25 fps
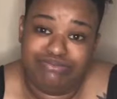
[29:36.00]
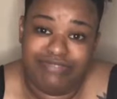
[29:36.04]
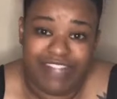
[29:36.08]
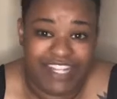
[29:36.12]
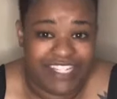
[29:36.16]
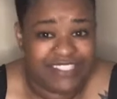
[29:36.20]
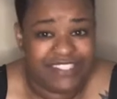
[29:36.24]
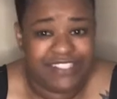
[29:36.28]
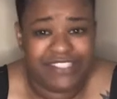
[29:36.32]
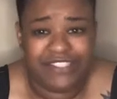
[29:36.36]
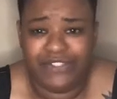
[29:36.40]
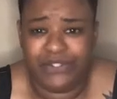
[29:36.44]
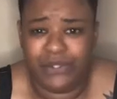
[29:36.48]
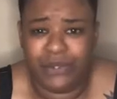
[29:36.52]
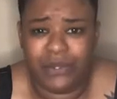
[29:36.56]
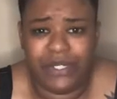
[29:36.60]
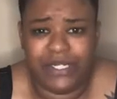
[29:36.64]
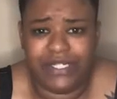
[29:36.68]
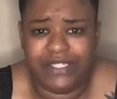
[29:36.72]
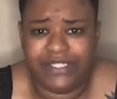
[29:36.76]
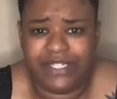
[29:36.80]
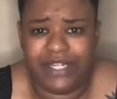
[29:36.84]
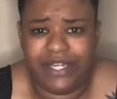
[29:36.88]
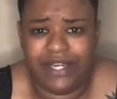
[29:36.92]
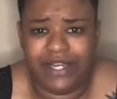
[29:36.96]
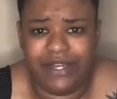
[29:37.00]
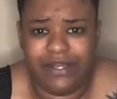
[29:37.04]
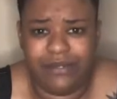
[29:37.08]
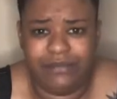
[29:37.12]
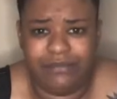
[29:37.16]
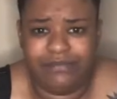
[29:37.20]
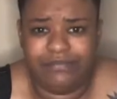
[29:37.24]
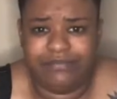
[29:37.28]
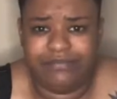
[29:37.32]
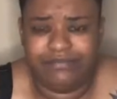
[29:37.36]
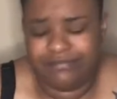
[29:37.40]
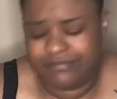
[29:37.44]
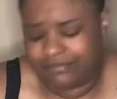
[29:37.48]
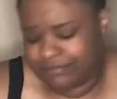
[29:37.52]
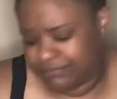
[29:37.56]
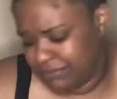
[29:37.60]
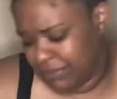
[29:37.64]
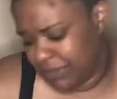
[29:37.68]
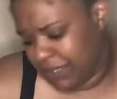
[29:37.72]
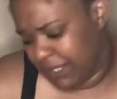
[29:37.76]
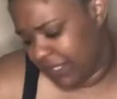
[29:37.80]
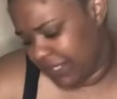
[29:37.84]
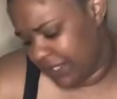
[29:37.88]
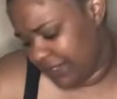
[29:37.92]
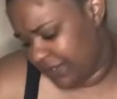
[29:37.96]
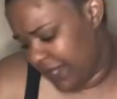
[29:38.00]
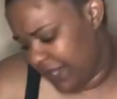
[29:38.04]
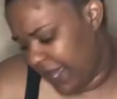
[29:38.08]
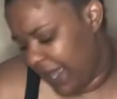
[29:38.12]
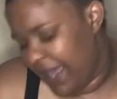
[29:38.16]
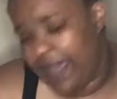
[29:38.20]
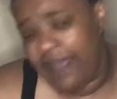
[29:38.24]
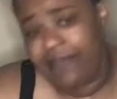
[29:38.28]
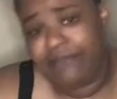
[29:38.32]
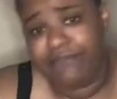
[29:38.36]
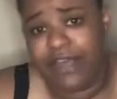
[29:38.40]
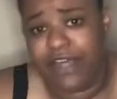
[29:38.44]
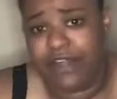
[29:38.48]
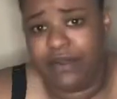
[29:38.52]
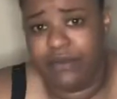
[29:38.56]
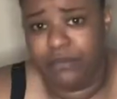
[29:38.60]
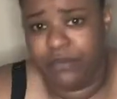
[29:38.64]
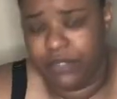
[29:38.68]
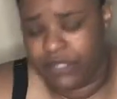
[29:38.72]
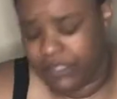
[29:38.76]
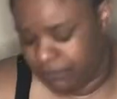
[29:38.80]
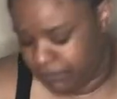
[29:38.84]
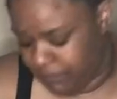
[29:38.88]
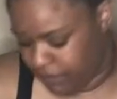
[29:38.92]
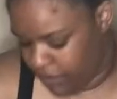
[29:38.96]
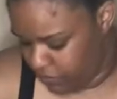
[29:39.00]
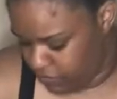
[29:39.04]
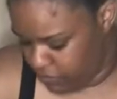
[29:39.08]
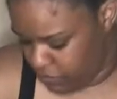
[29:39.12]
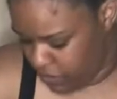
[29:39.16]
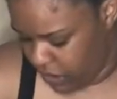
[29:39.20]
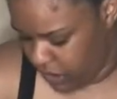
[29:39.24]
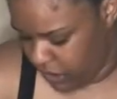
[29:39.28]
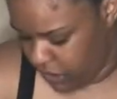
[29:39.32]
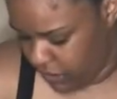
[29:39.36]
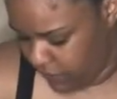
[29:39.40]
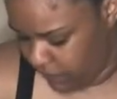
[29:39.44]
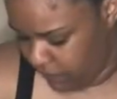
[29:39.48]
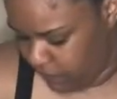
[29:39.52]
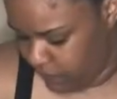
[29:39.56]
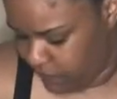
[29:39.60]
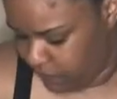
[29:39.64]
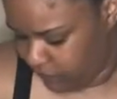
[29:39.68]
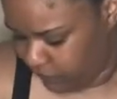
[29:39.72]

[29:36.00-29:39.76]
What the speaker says: That's a story time. But I have had a really bad breakup.